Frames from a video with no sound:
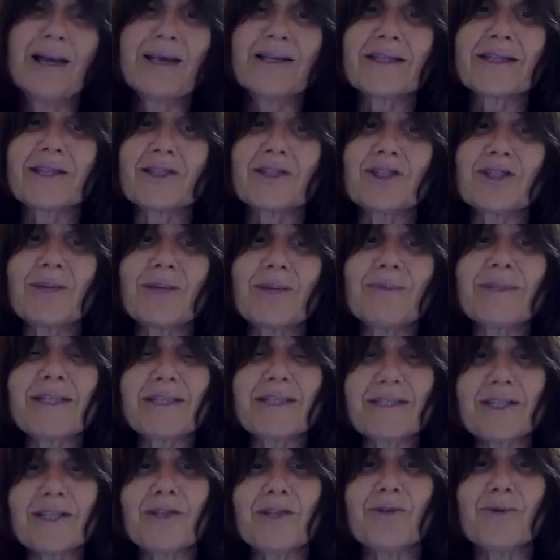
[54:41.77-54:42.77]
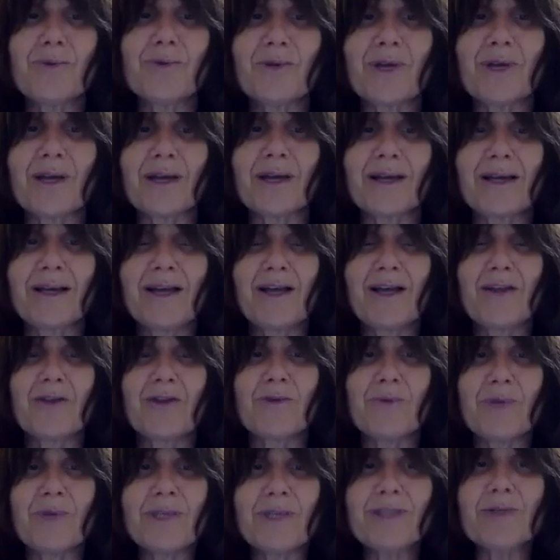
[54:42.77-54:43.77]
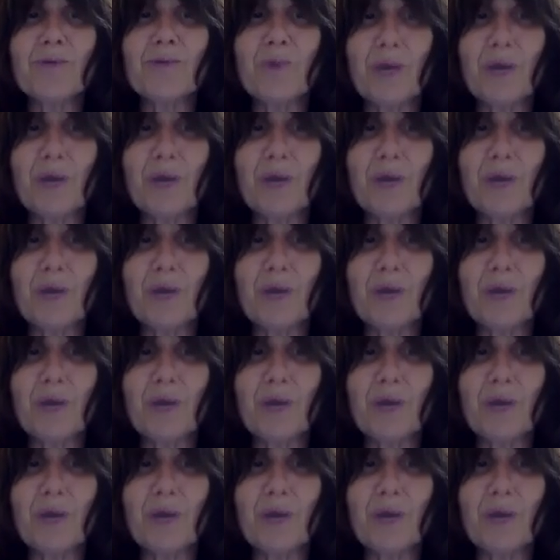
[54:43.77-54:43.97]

So Hashem said to Yehuda, the reason